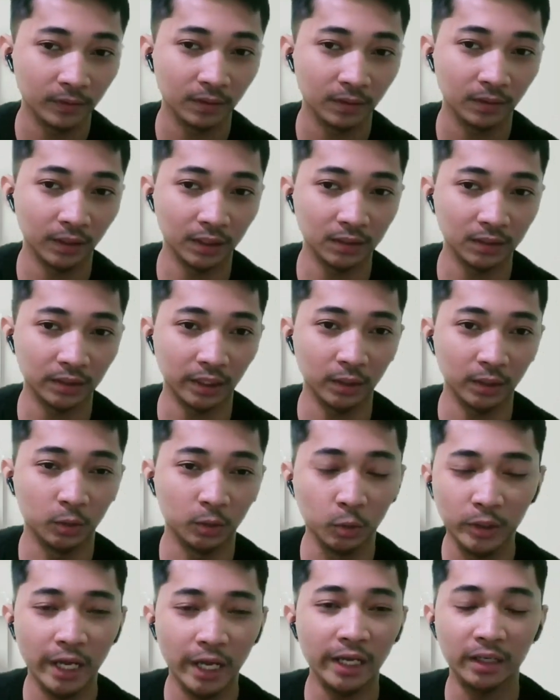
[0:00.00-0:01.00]
Let's say, do
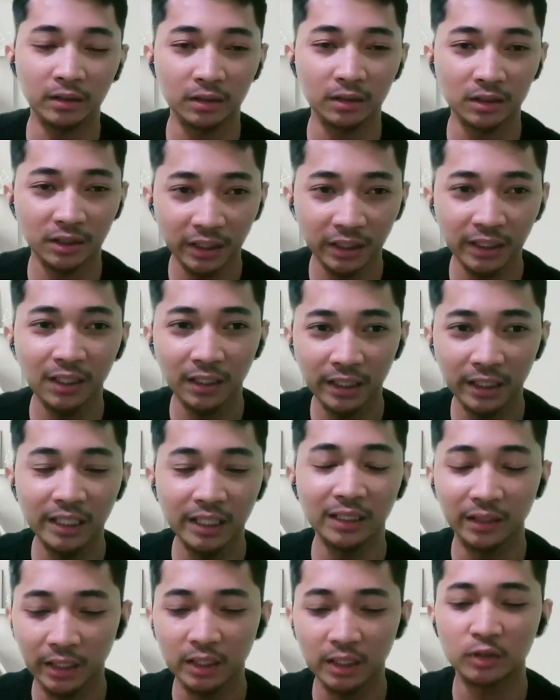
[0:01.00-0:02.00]
they still
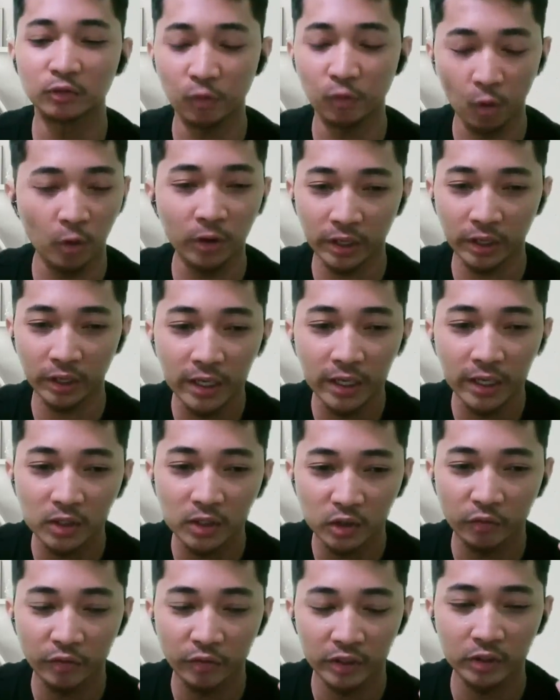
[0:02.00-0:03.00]
need these 4 years
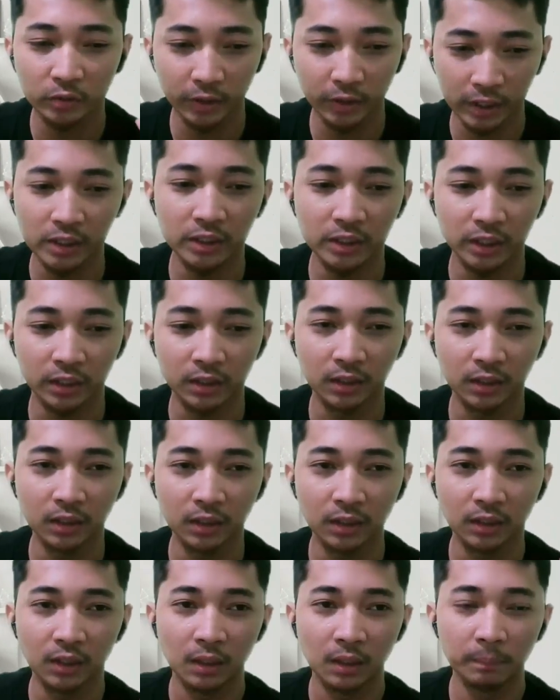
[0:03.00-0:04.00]
of education?
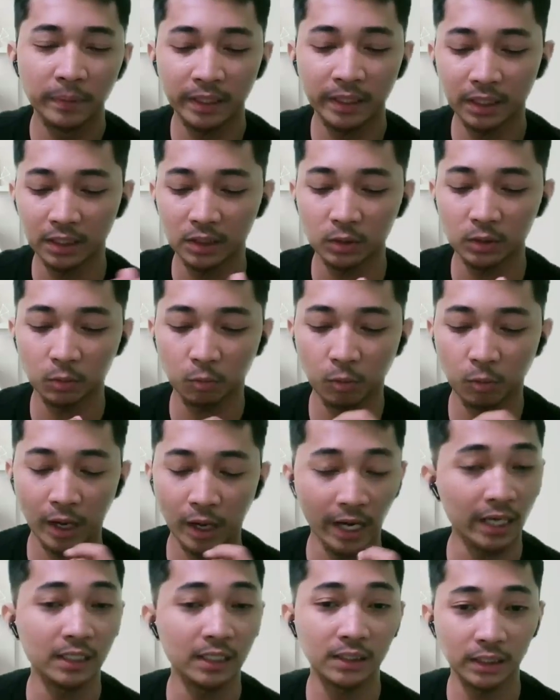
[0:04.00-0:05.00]
Because what
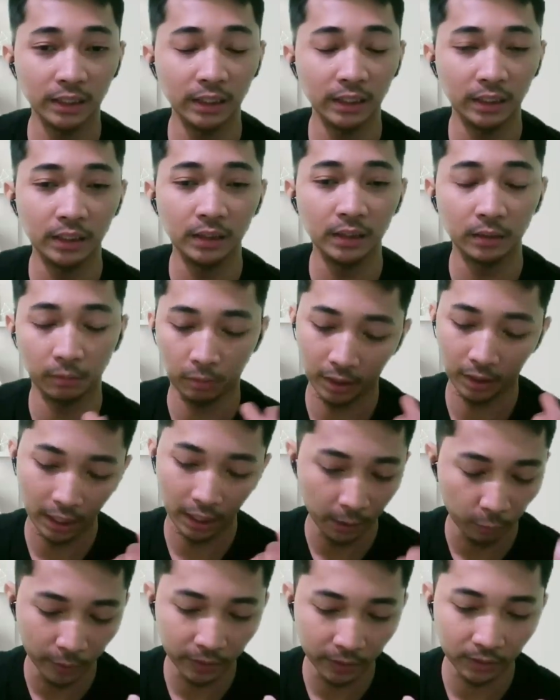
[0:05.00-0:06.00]
I see, what I
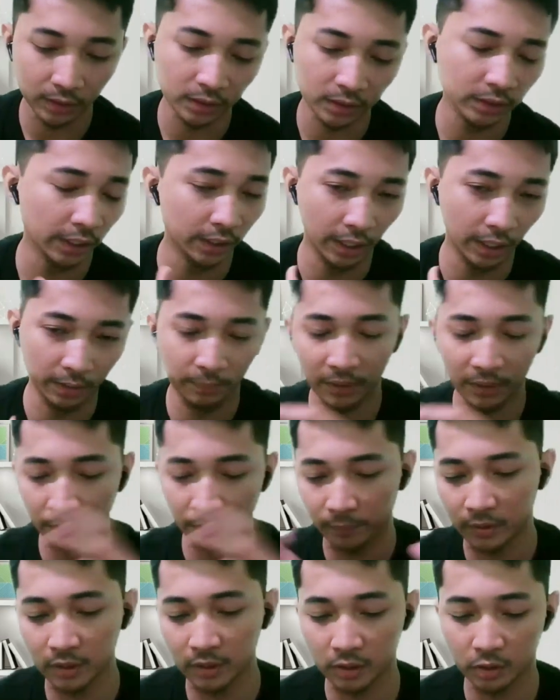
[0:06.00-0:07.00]
witness, and I believe
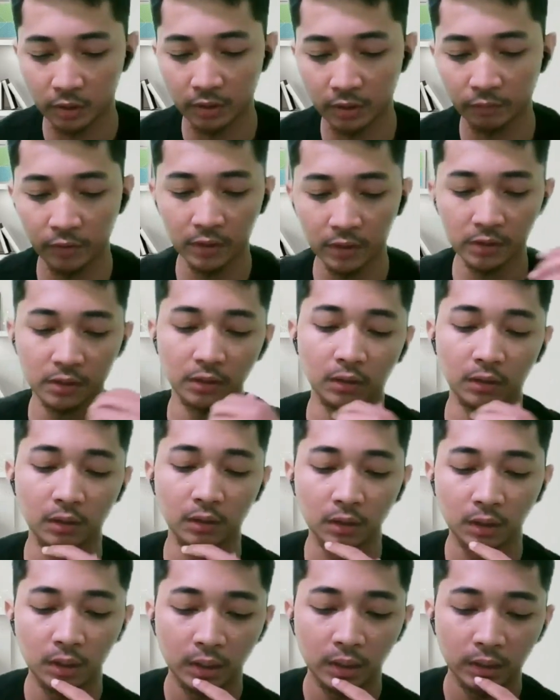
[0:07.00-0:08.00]
this is universal,
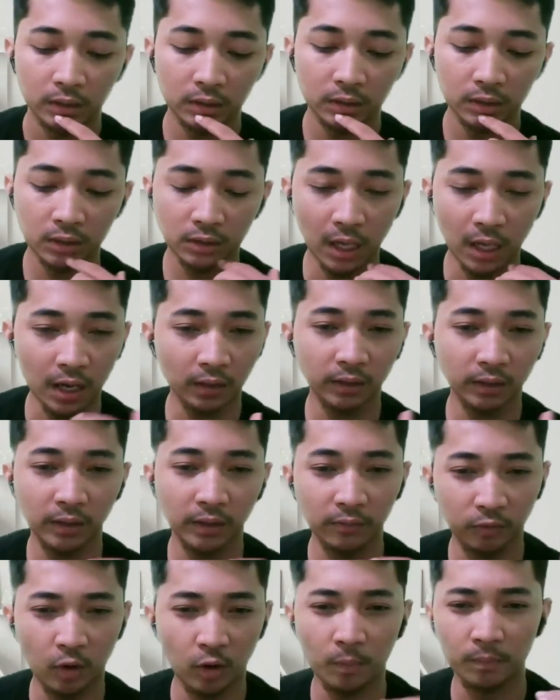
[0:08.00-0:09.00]
starting
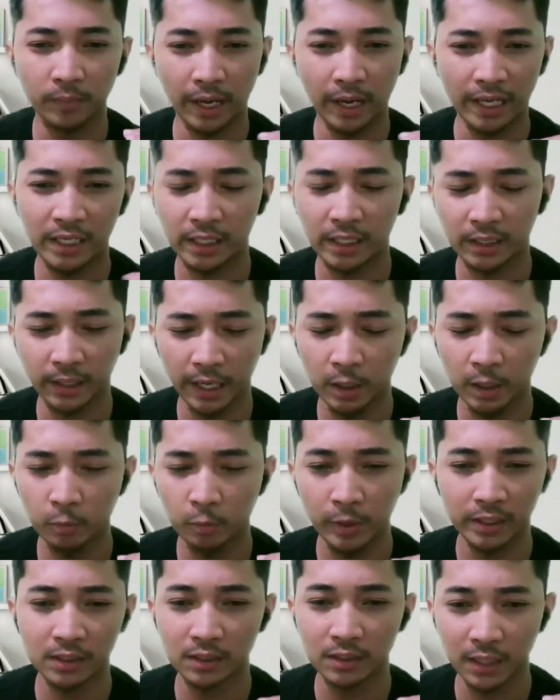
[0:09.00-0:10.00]
from
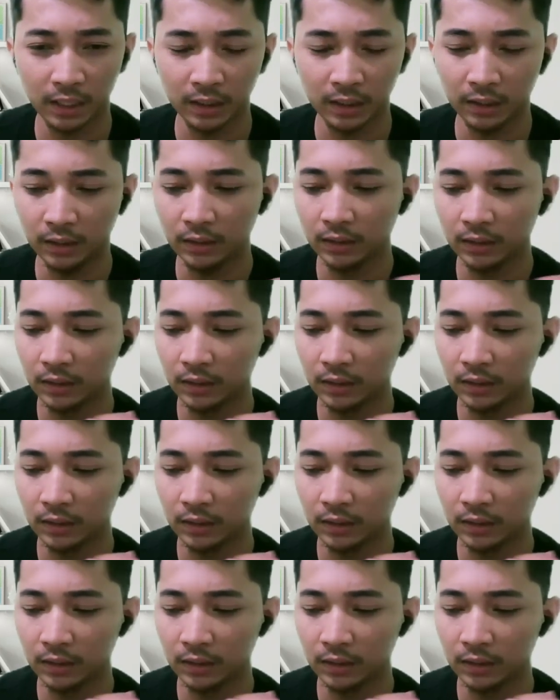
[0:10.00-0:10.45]
undergraduate study,